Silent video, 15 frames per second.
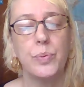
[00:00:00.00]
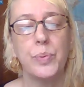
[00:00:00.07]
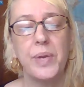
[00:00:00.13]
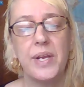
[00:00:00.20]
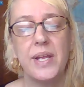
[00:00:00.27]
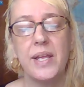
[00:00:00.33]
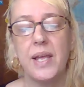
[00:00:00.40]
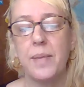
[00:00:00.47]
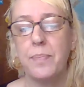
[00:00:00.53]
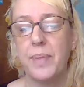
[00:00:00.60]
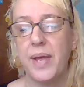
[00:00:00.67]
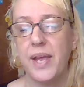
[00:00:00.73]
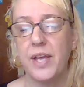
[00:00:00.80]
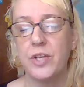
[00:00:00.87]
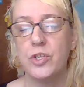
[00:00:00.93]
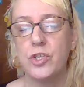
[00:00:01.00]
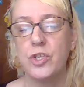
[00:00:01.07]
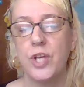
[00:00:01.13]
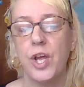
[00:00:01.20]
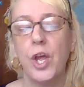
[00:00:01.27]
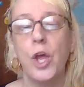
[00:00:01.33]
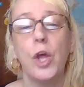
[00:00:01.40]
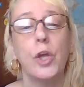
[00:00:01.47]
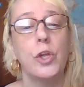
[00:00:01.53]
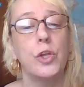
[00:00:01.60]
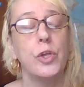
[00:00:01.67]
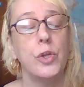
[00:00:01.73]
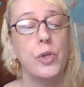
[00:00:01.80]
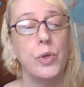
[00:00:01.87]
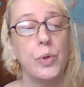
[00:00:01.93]
reading a page,
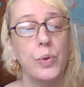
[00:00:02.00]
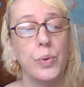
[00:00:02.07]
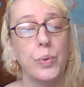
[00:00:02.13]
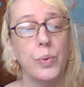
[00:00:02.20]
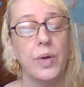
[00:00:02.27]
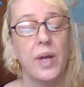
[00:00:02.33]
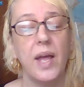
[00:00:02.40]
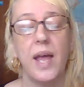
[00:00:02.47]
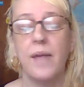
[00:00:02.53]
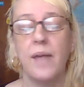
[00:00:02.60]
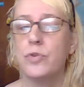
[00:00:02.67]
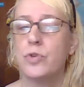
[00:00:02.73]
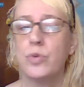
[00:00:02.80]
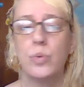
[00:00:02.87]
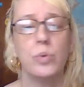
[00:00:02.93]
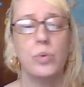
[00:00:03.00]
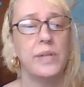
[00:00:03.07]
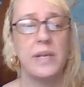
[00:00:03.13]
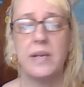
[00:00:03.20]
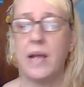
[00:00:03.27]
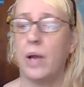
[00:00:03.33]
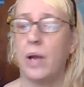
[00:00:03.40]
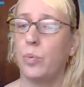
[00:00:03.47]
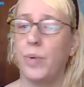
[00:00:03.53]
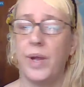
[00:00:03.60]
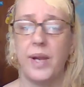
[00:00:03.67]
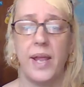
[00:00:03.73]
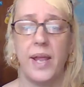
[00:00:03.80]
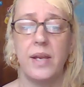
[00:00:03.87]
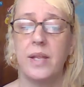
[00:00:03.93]
you have truly not
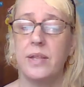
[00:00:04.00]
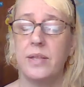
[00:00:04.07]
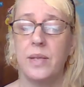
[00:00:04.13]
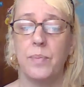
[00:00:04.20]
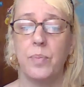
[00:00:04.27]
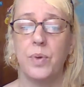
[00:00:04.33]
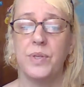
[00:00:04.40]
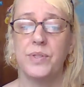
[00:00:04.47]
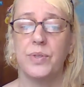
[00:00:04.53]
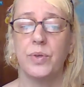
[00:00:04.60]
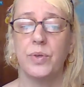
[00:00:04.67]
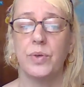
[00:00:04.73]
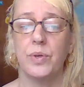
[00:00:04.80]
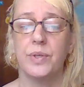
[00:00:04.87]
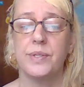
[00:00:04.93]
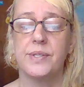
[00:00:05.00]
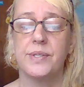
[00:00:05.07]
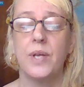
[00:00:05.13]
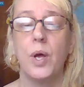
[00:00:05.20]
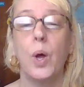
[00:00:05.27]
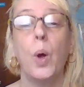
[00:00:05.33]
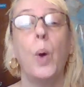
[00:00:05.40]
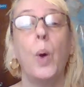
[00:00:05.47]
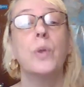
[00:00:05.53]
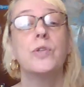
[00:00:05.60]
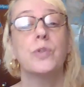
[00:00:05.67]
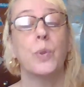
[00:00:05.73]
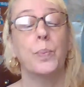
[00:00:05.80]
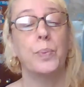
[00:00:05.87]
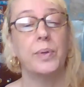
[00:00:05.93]
read anything, boys and girls.
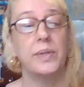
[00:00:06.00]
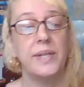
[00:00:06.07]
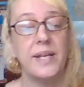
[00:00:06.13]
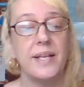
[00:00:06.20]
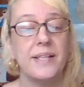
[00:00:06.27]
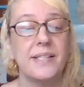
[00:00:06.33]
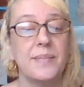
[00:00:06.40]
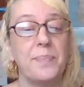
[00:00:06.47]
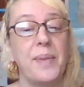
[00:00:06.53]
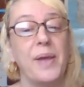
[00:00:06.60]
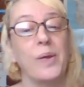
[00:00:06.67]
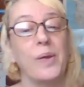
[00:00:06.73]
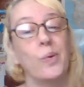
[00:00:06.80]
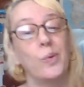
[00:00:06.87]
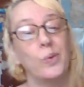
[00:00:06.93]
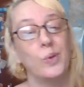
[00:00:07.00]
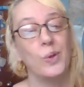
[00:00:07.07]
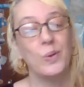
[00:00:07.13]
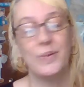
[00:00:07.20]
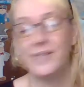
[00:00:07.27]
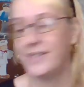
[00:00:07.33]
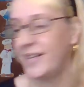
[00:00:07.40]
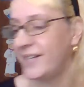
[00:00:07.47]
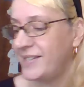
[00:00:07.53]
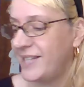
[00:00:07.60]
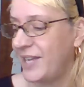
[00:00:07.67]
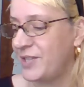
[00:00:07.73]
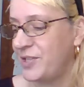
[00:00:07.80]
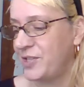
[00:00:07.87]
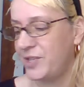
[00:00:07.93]
So please pay close
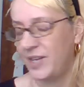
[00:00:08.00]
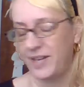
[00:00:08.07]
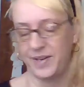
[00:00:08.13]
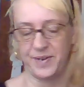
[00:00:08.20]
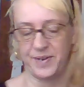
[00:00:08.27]
attention.